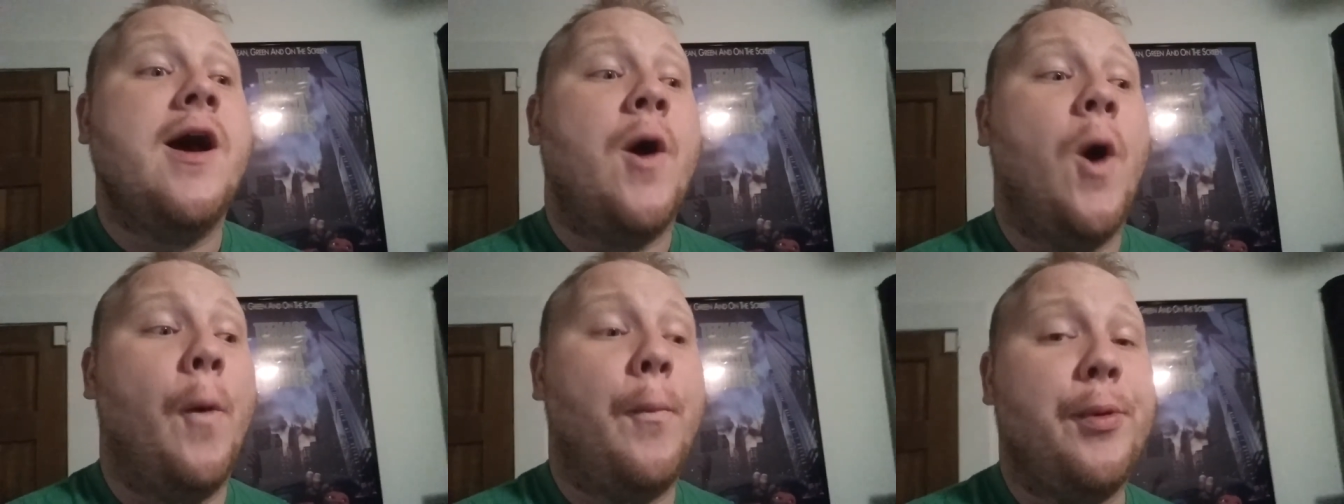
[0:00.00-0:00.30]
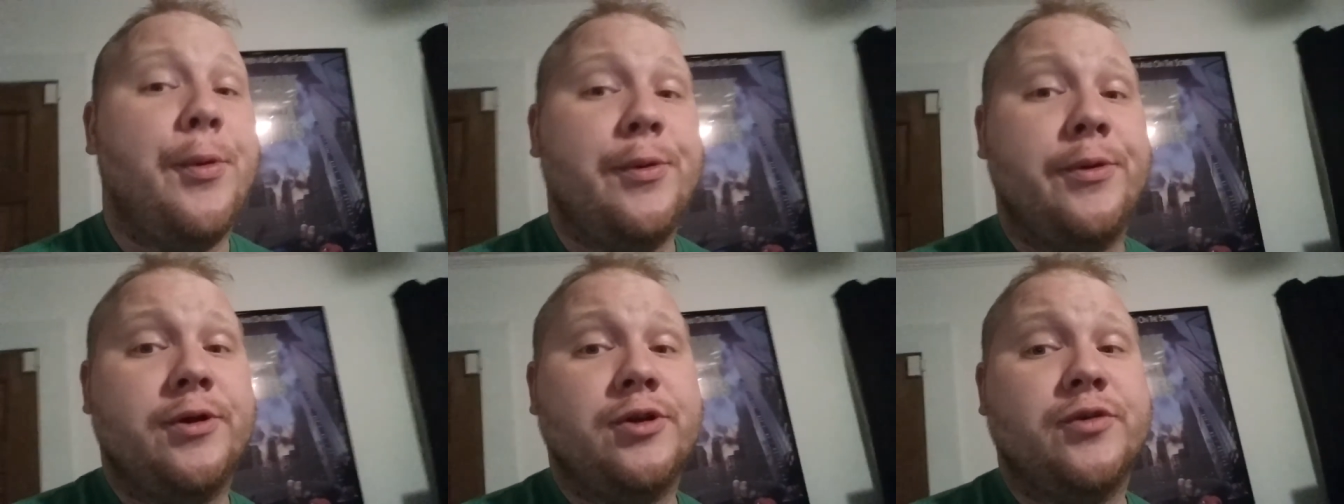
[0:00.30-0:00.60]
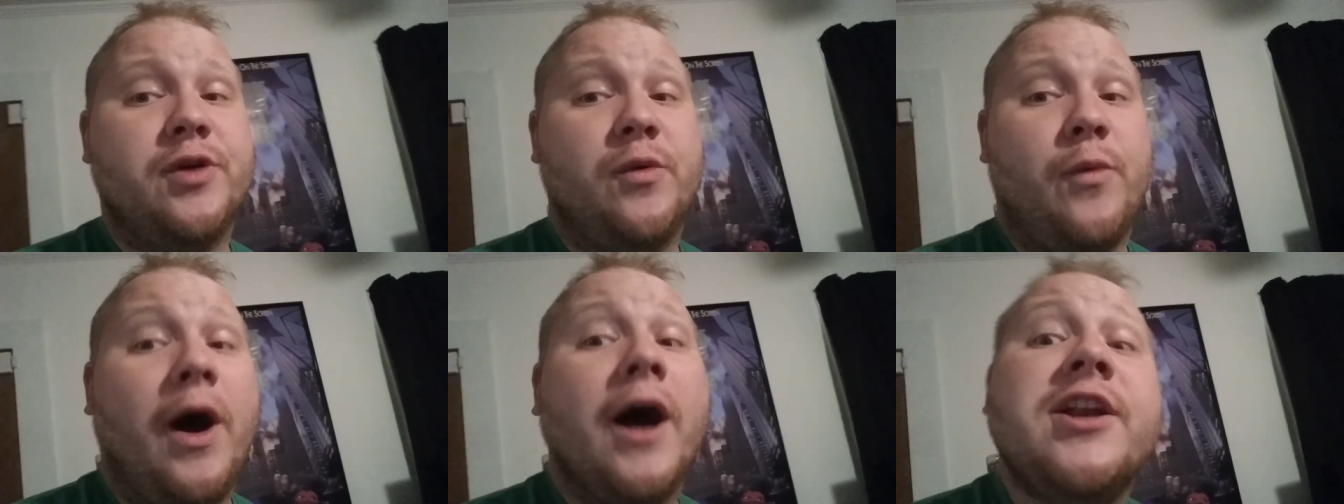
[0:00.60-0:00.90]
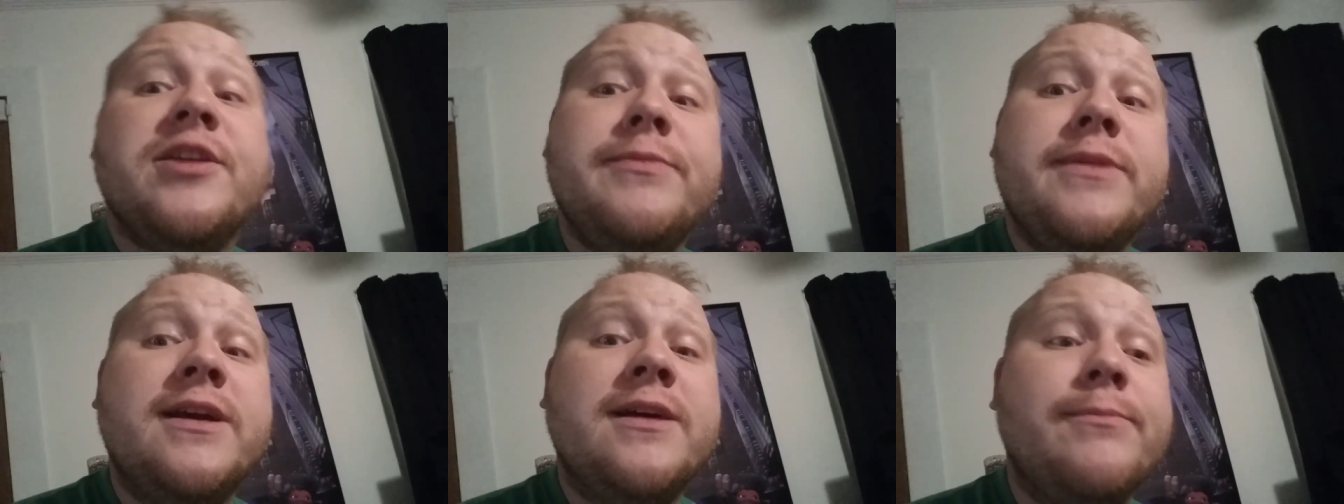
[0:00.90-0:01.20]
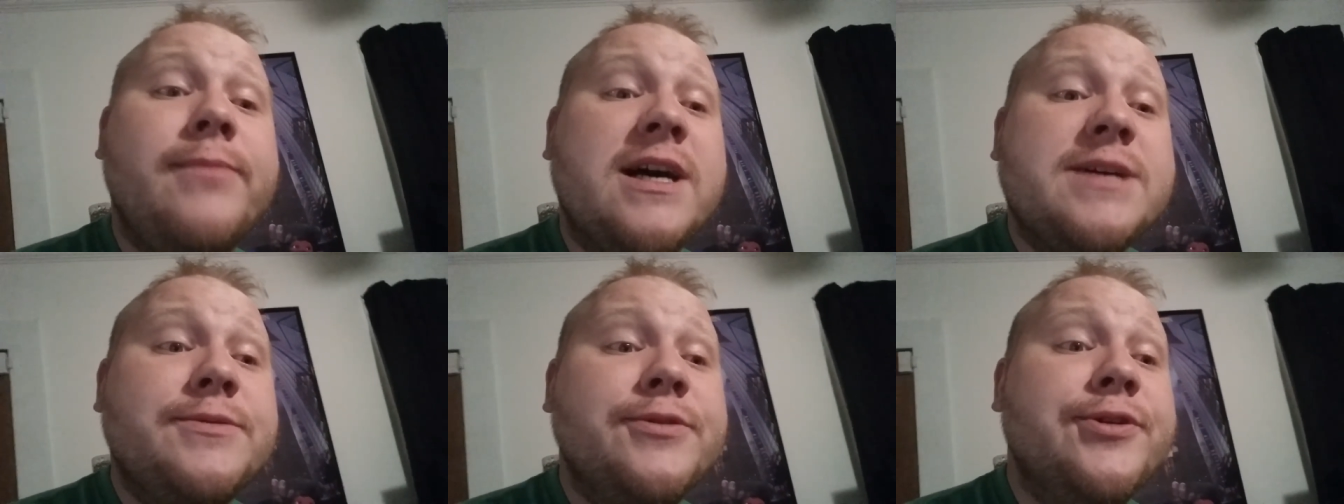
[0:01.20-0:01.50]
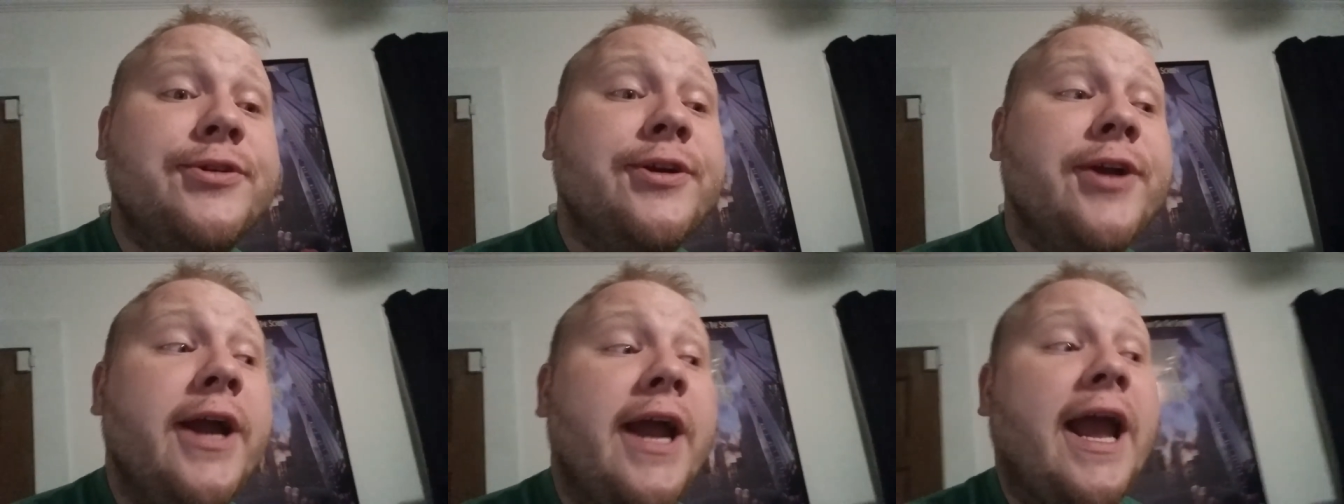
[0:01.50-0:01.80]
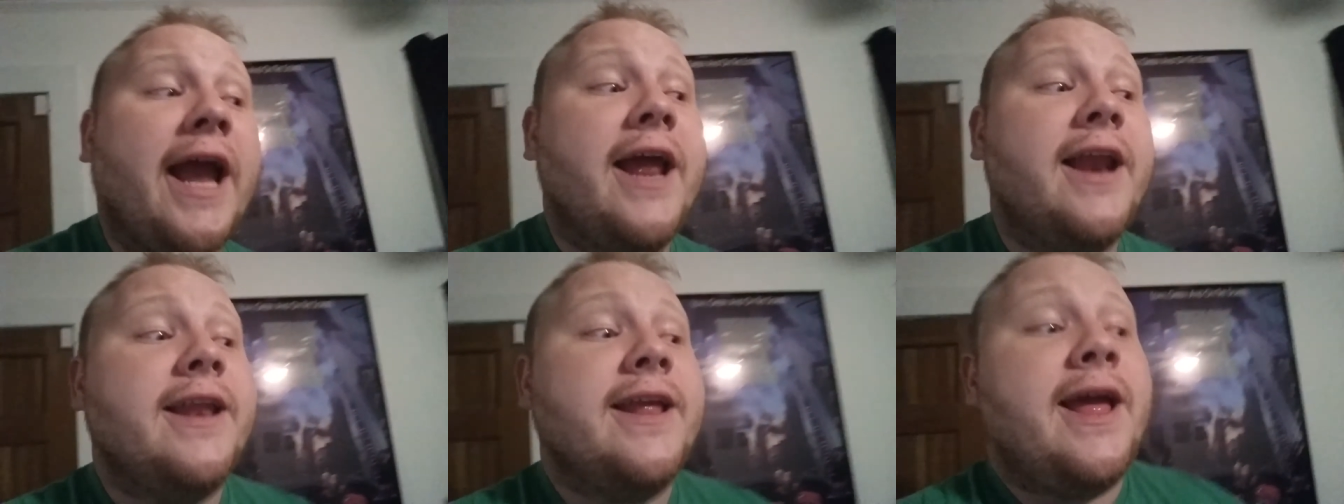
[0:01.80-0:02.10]
Hope you enjoyed watching me unbox loot
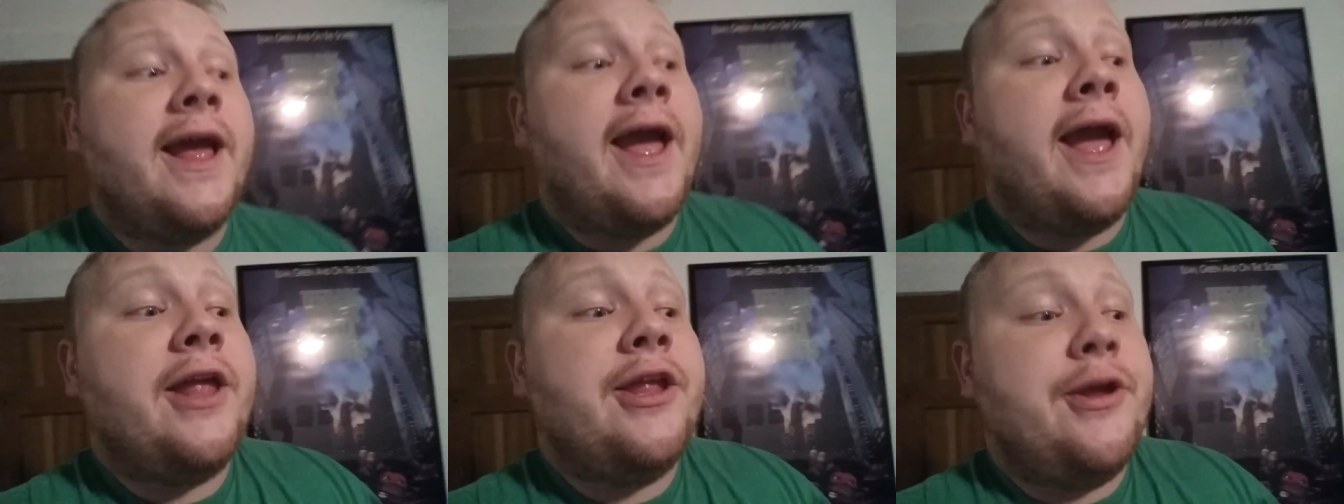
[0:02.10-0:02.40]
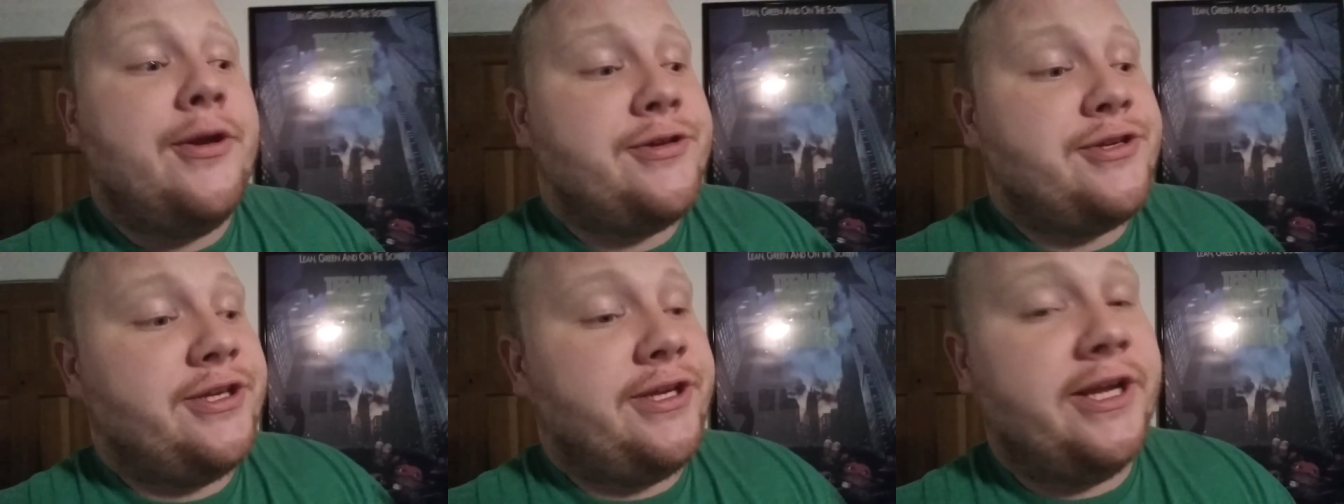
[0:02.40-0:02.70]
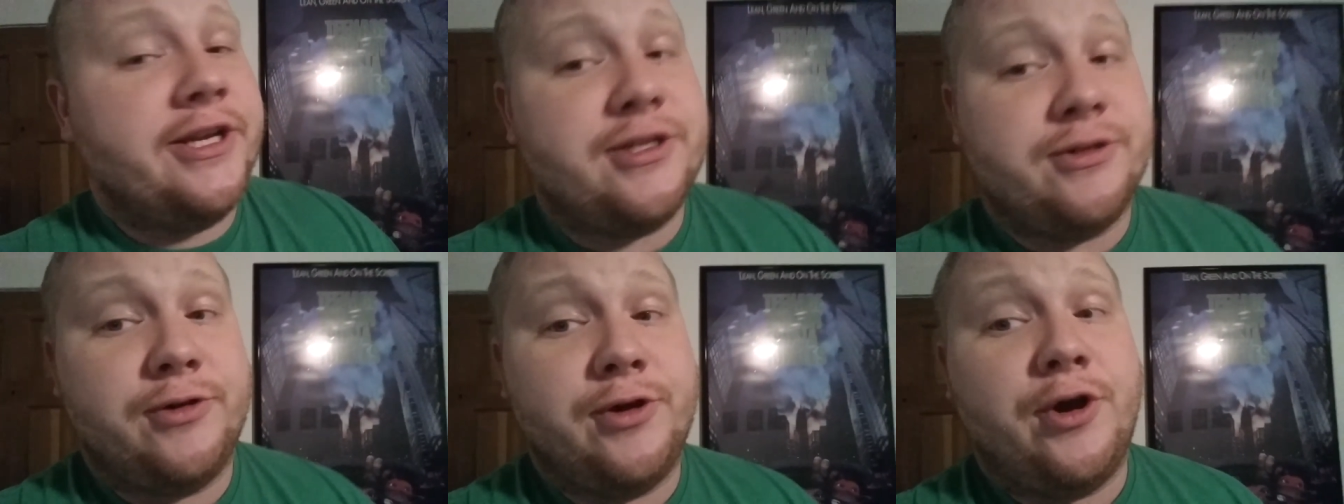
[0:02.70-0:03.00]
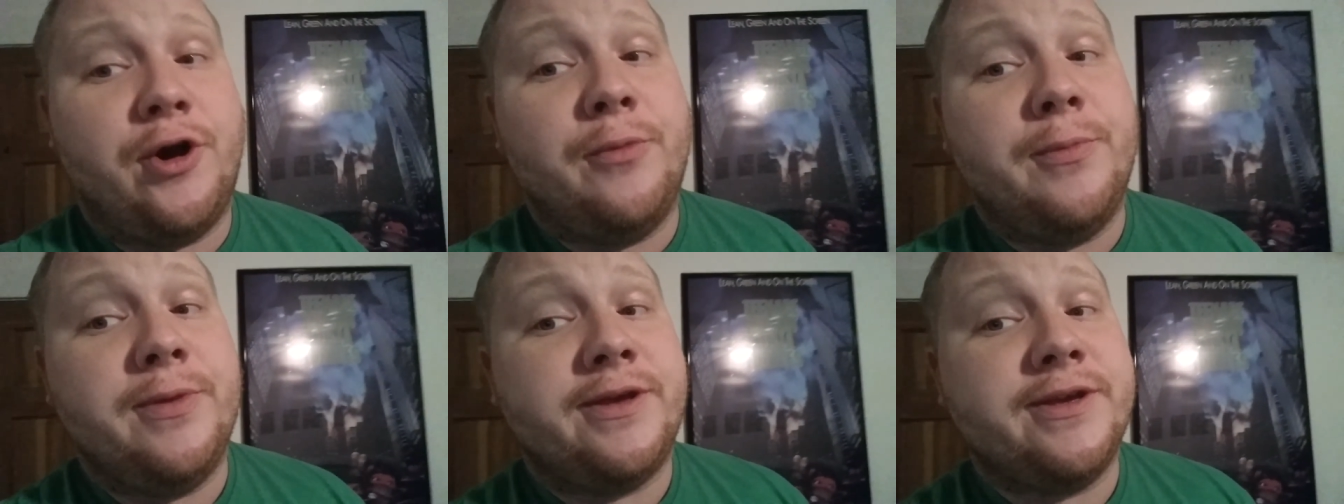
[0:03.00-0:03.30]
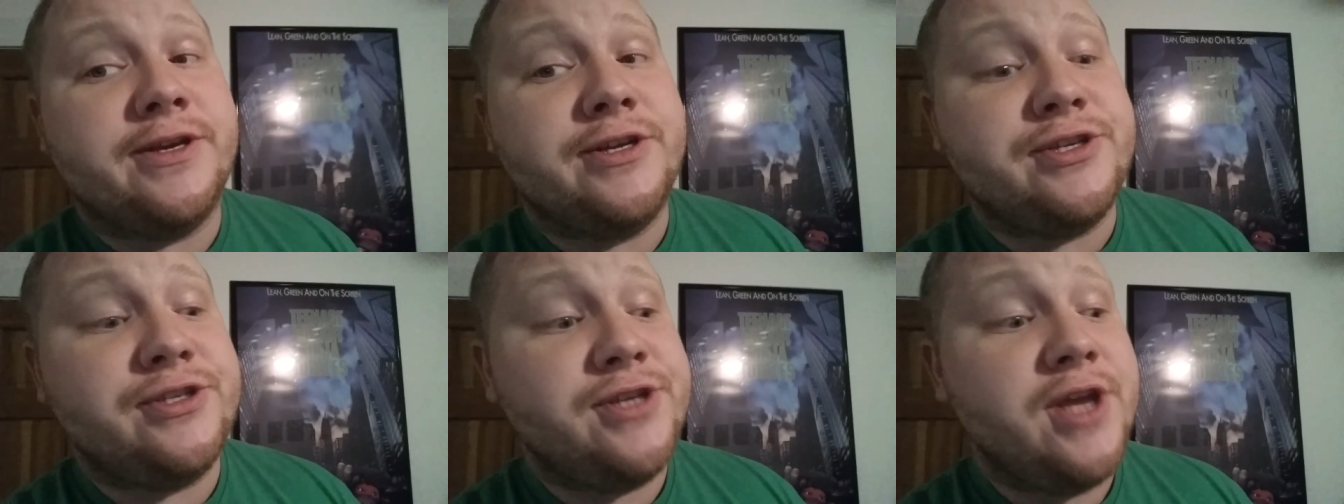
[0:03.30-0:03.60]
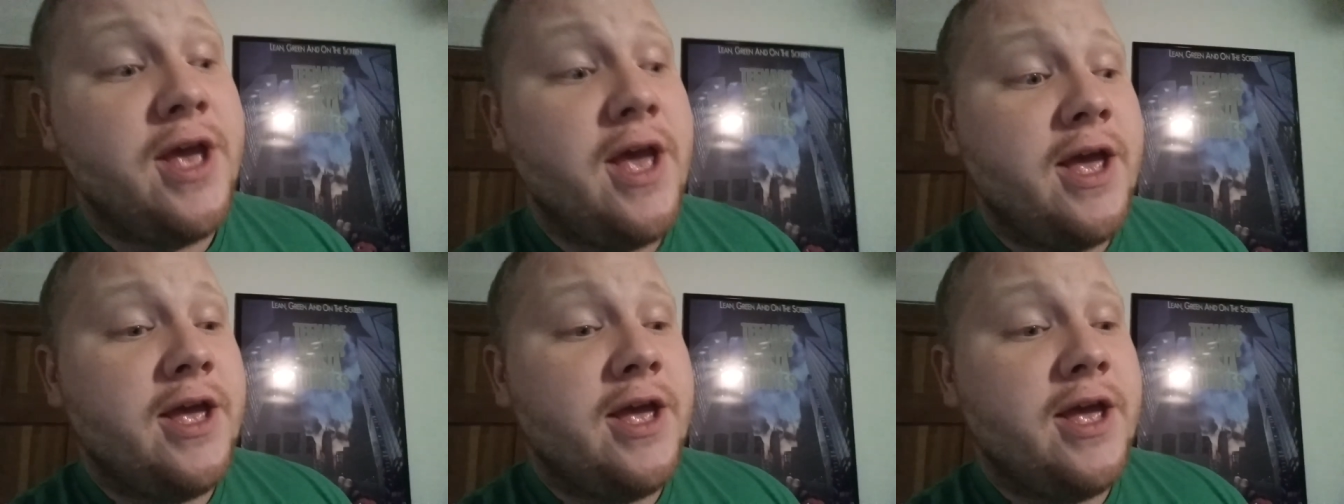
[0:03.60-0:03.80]
crate. And you should get your own because